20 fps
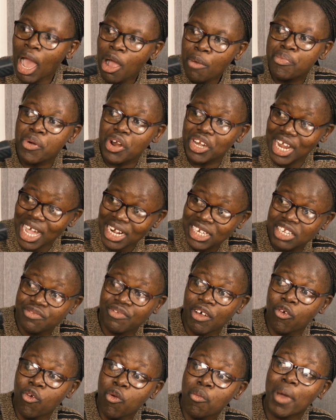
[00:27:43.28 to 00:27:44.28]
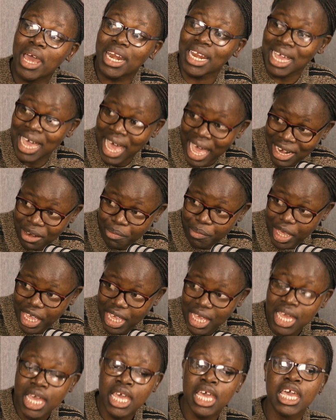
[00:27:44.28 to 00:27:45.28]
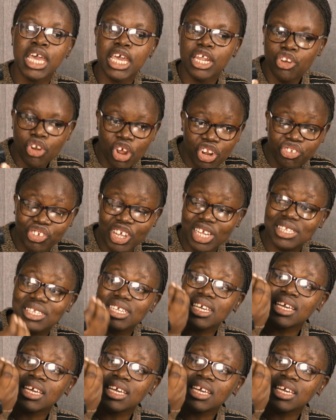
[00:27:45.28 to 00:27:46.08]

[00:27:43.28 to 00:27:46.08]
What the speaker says: how productive a woman can be, not just